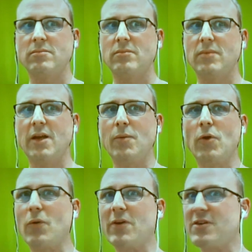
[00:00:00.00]
Any more
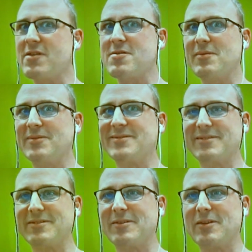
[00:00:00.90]
questions?
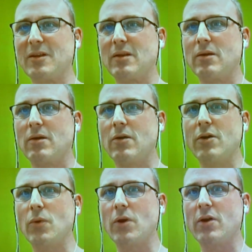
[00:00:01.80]
Uh, or do you
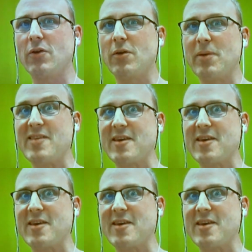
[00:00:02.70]
want to go to your pizza?